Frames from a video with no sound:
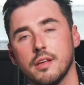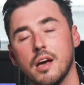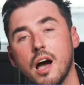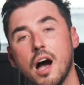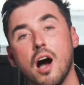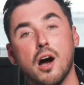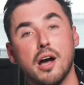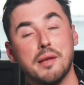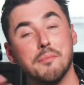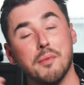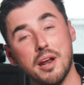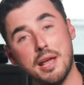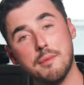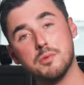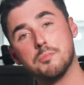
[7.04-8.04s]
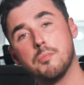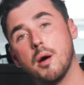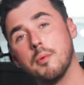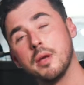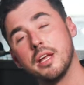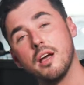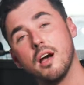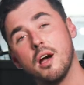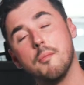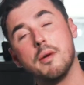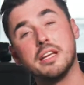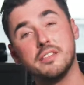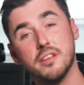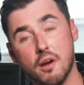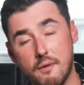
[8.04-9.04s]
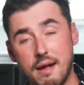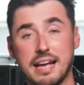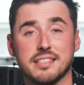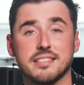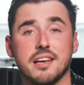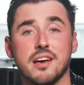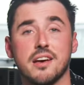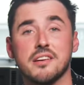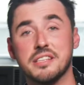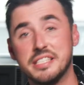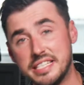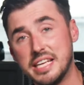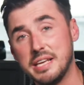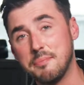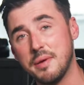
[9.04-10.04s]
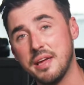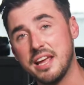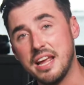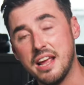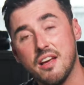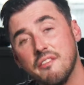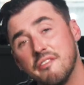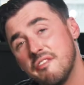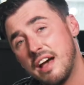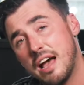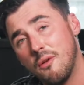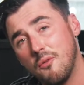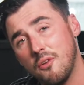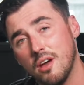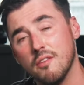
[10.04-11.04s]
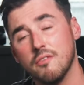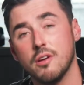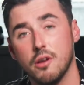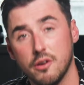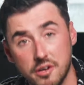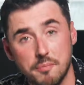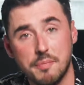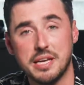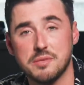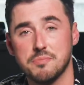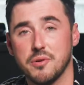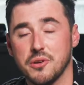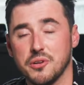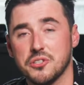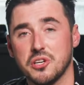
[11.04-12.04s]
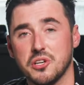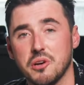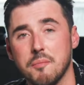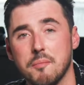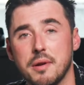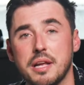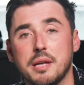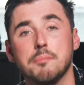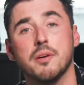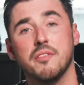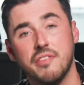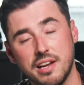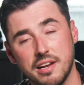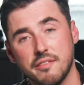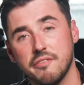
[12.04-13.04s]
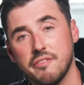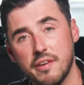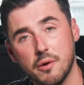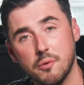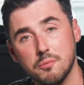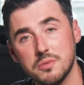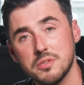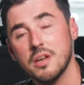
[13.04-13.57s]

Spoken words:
Hi, my name's Bobby. I'm a director, DP and founder of London-based production company Pavilion Films.